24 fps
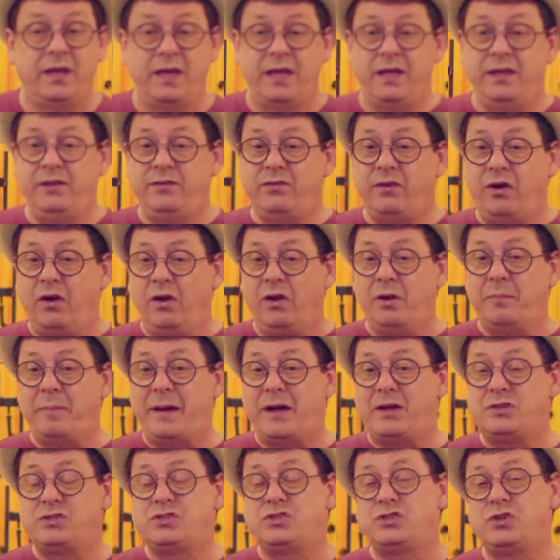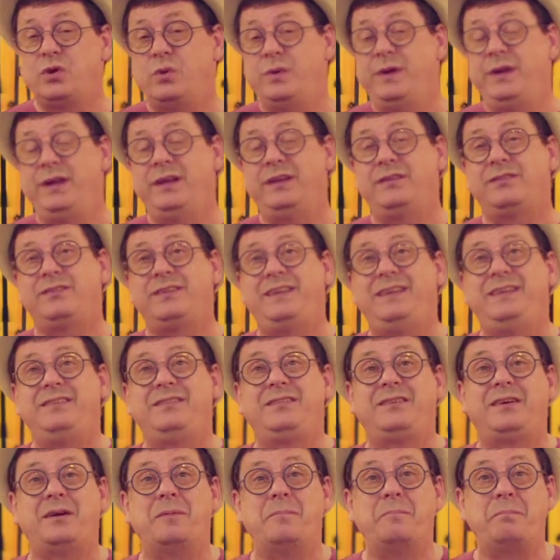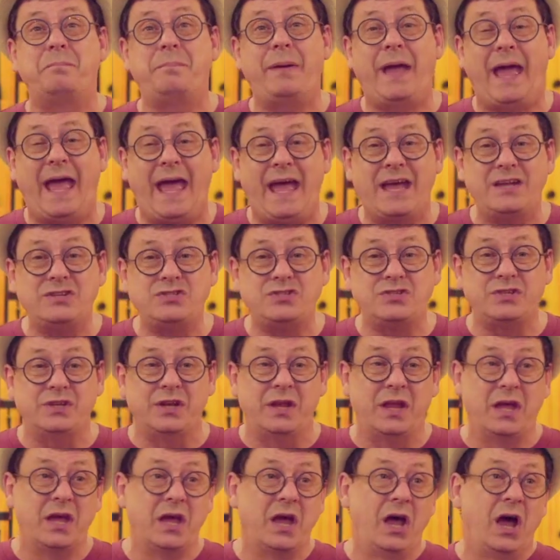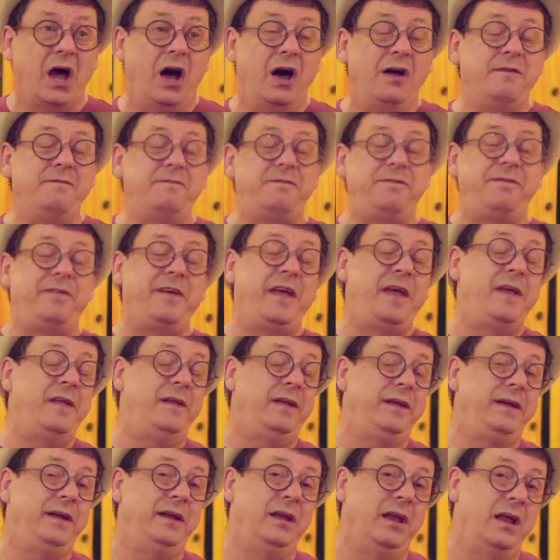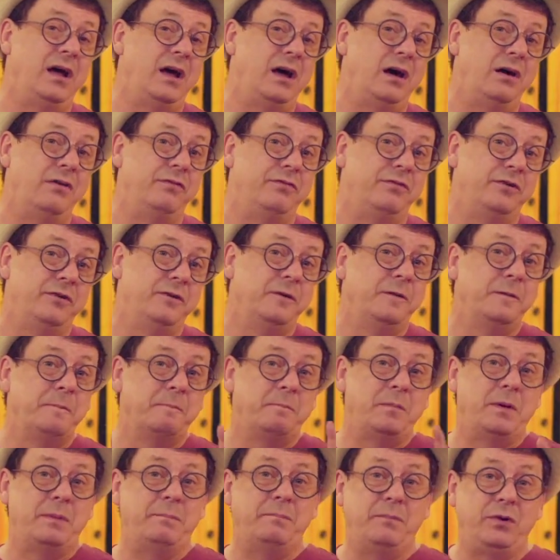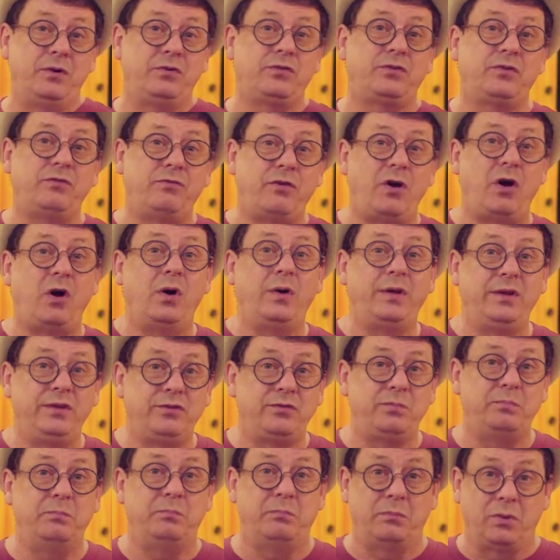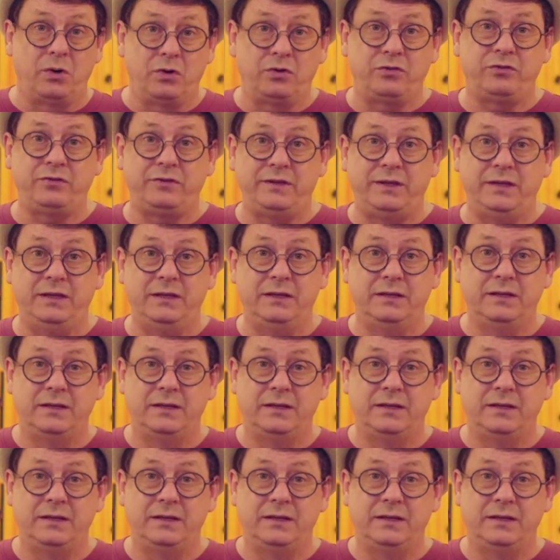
He's all about showing us His compassion, unfailing love, but most of all, His mercy.